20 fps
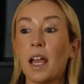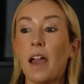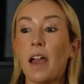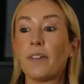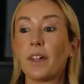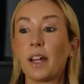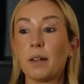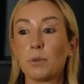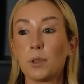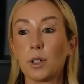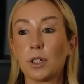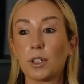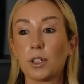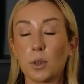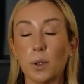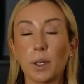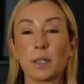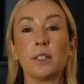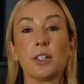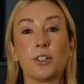And then I'm going to
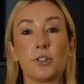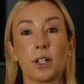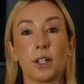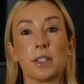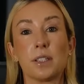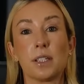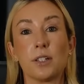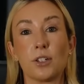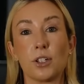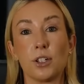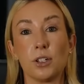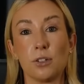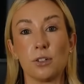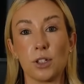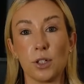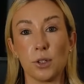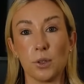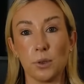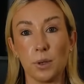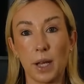quickly transition
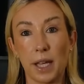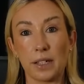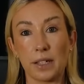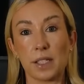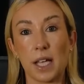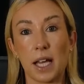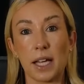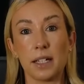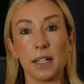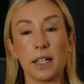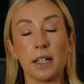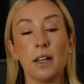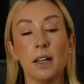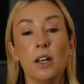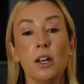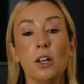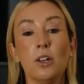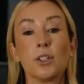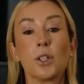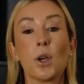to anxiety.
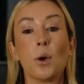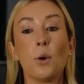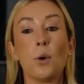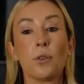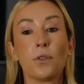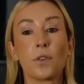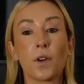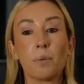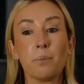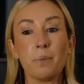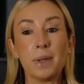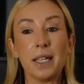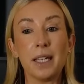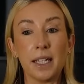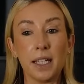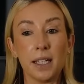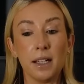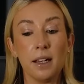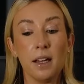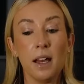So for
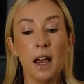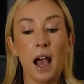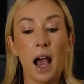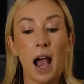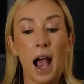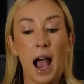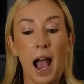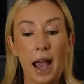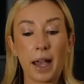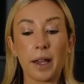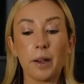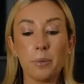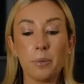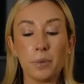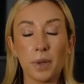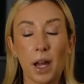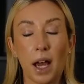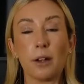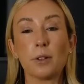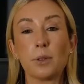me, I
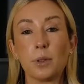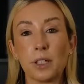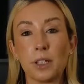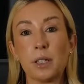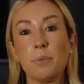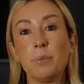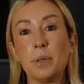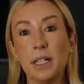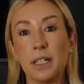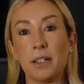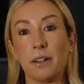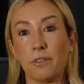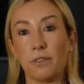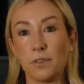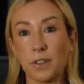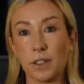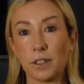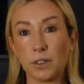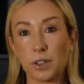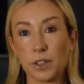am not going to be in a
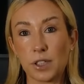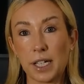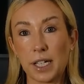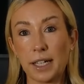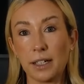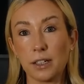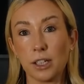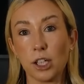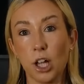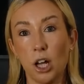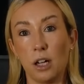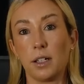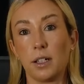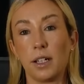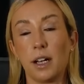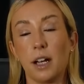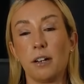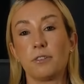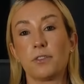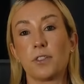fear state long
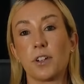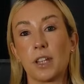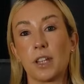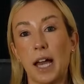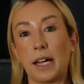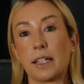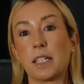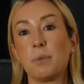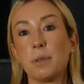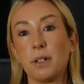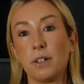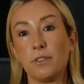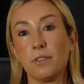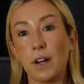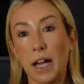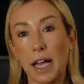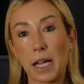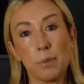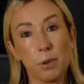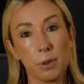enough for that to be a
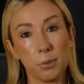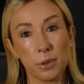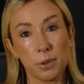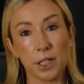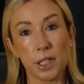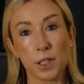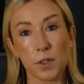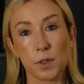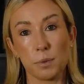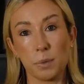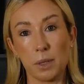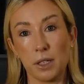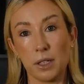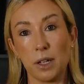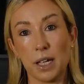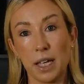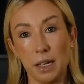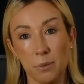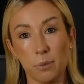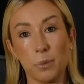viable place for me
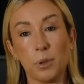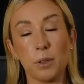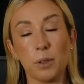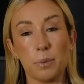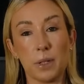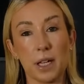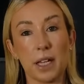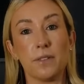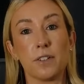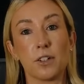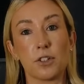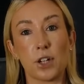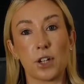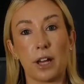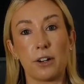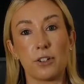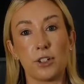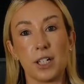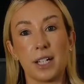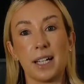to input behavior
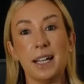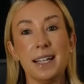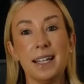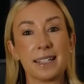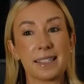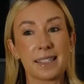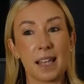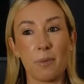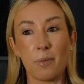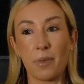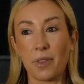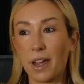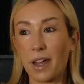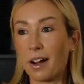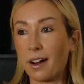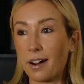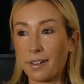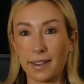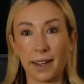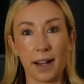strategy, because I'm
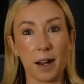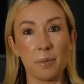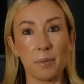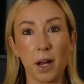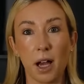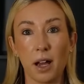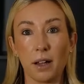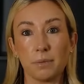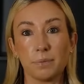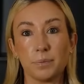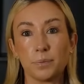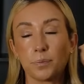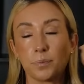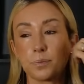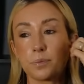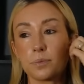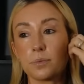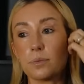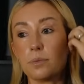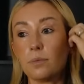there and then I'm not.
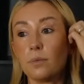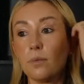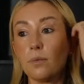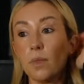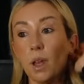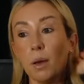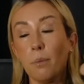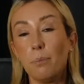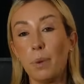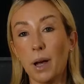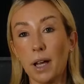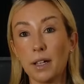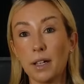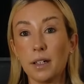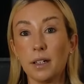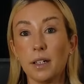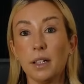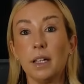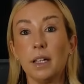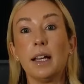But
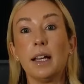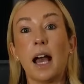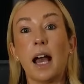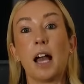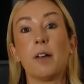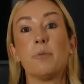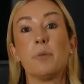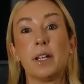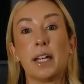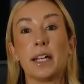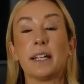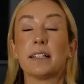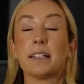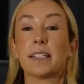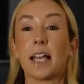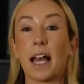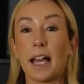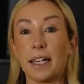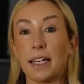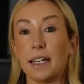I'm in
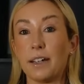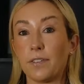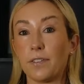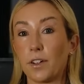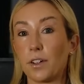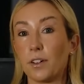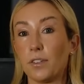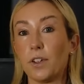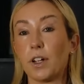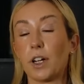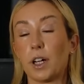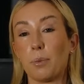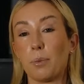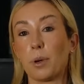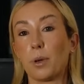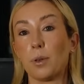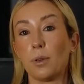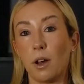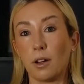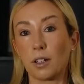anxiety for a very
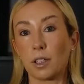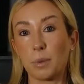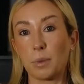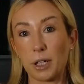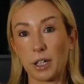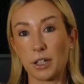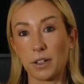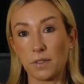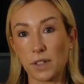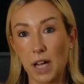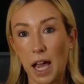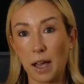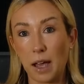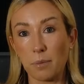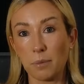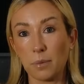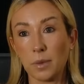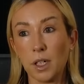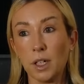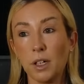prolonged period of
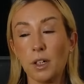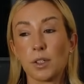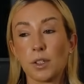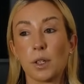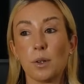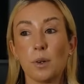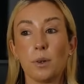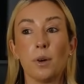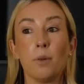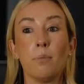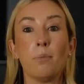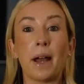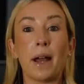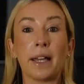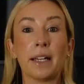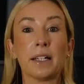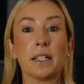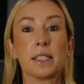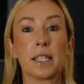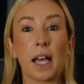time. So
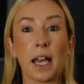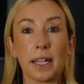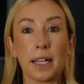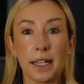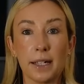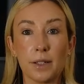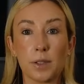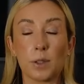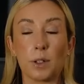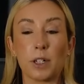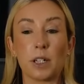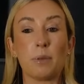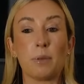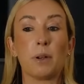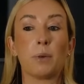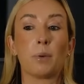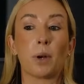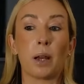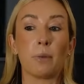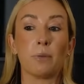my anxiety is going to
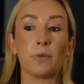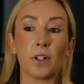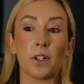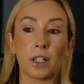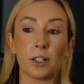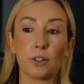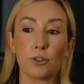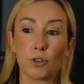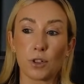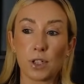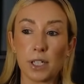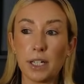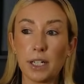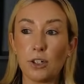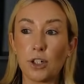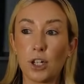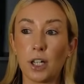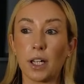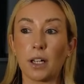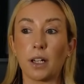be where I'm very
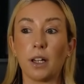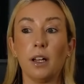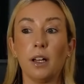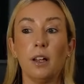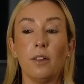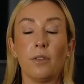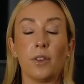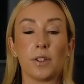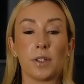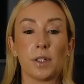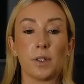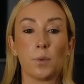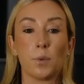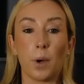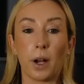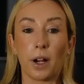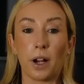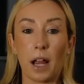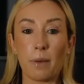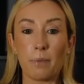strategic. This is
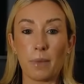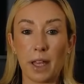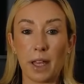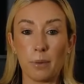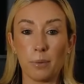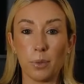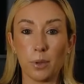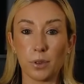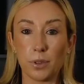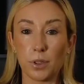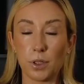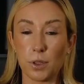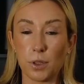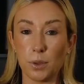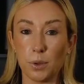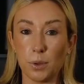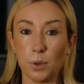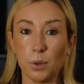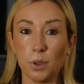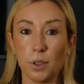where I'm able
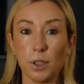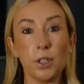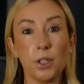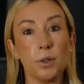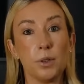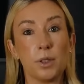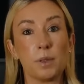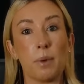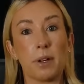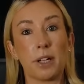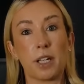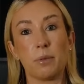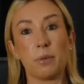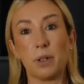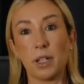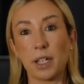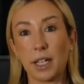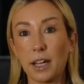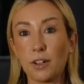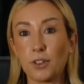to use my
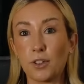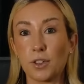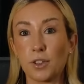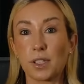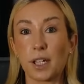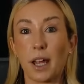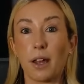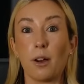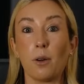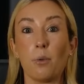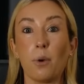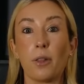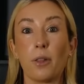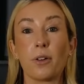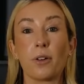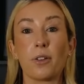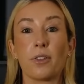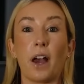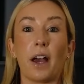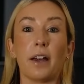communication style,
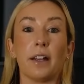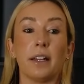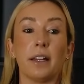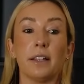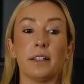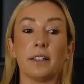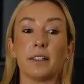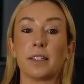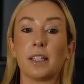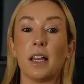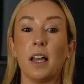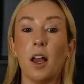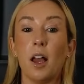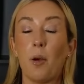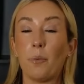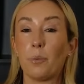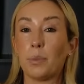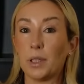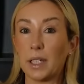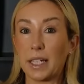whether that is
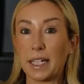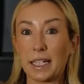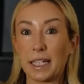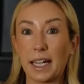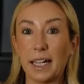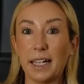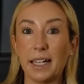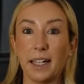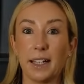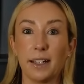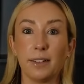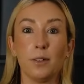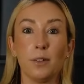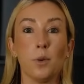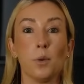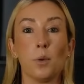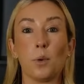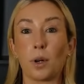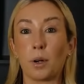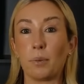placating
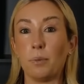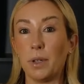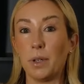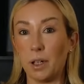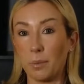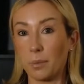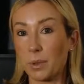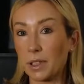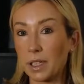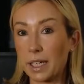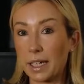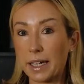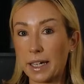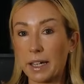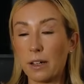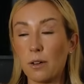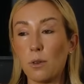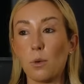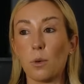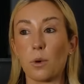or
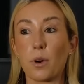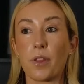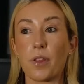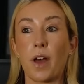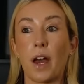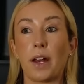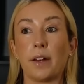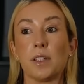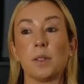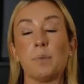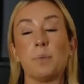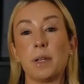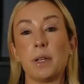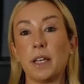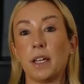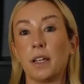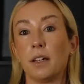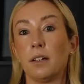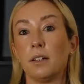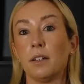manipulating, or that is
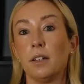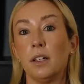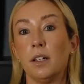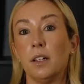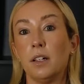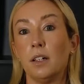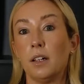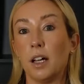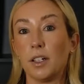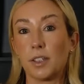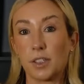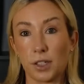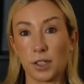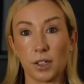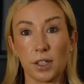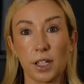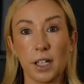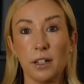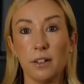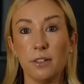being
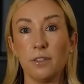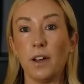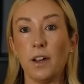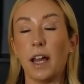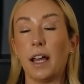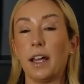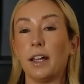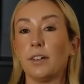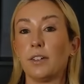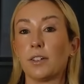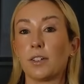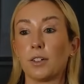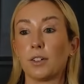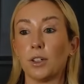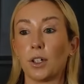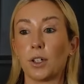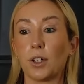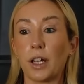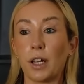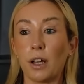assertive and
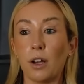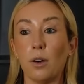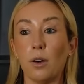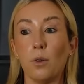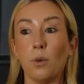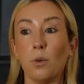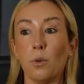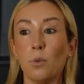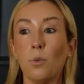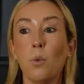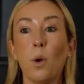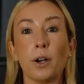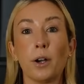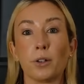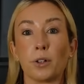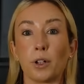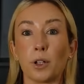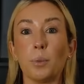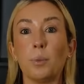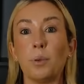learning
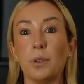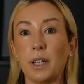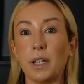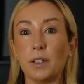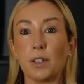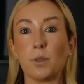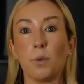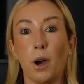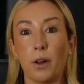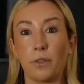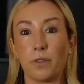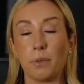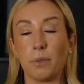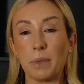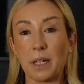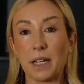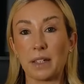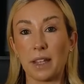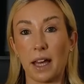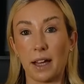what group needs what from
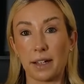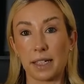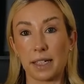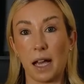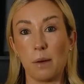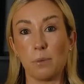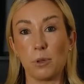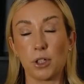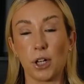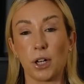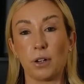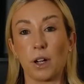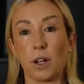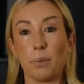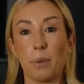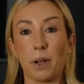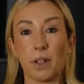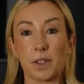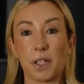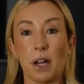me at that time to
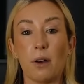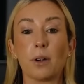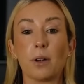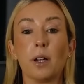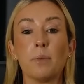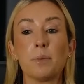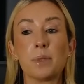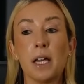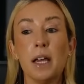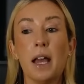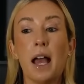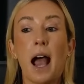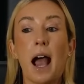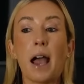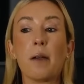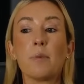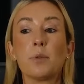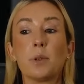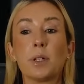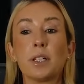generate best outcomes.
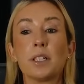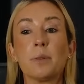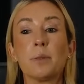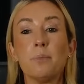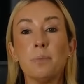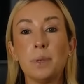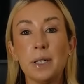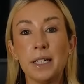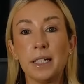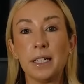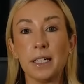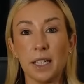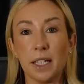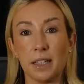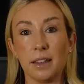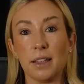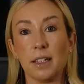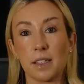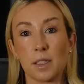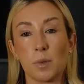I'm going to be
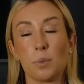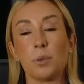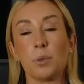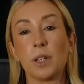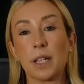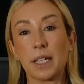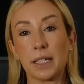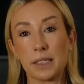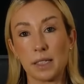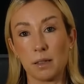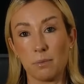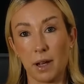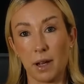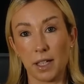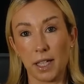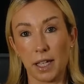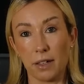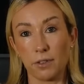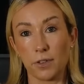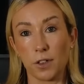in this place in my
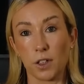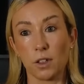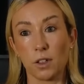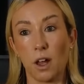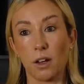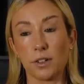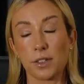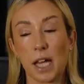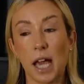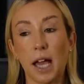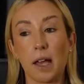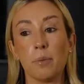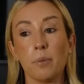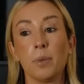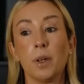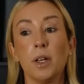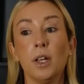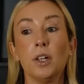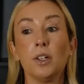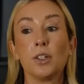life for a long time.